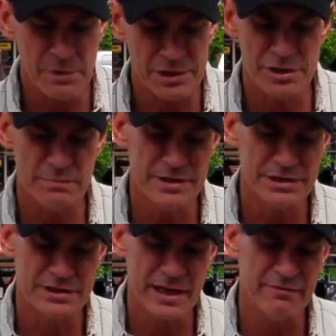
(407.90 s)
How much should
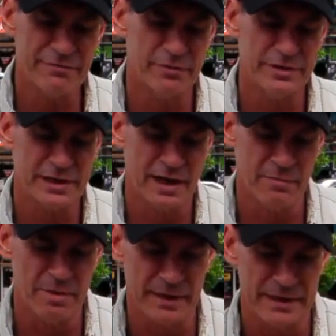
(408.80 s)
be saved for
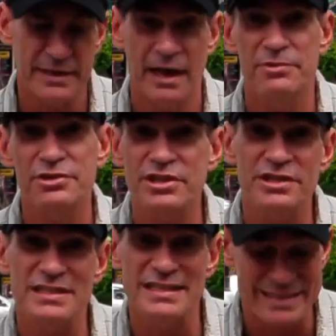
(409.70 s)
retirement by the time you're
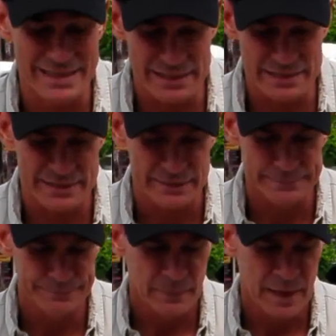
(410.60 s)
sixty-six?
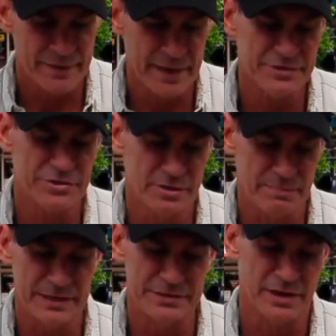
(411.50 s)
The answer
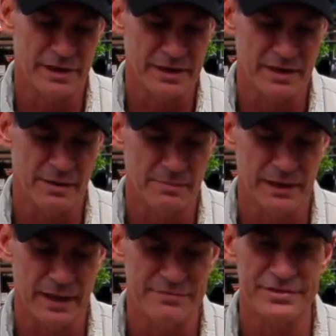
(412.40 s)
depends on
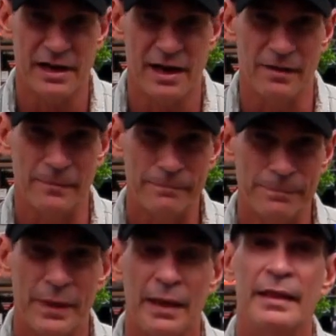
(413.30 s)
income and lifestyle.
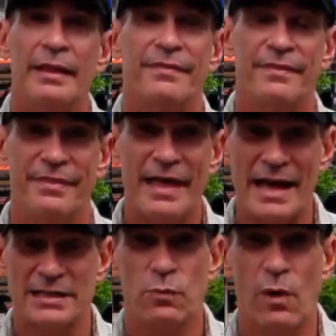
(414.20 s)

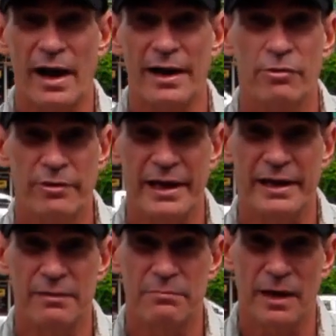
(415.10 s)
That's why I
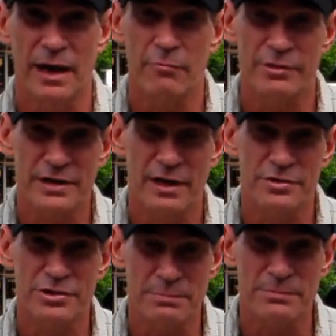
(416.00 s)
created my
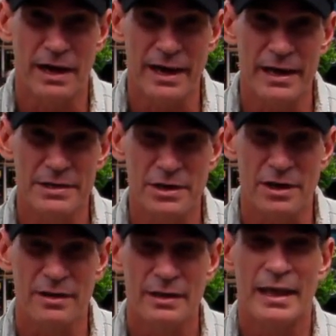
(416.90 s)
Retire
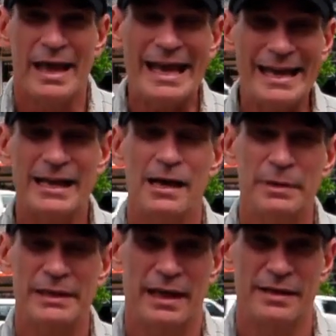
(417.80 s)
Cheap.Asia.
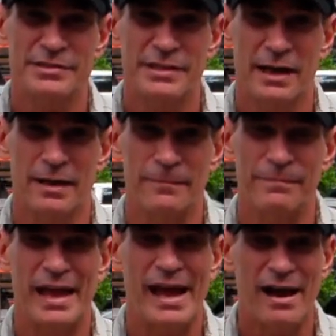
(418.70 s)
Income and
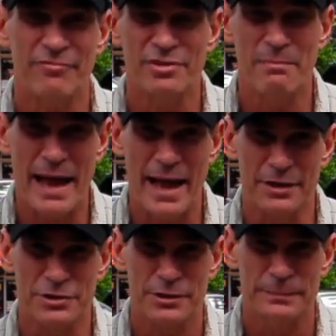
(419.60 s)
lifestyle, they have to
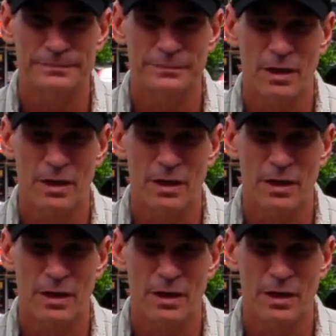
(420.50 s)
match,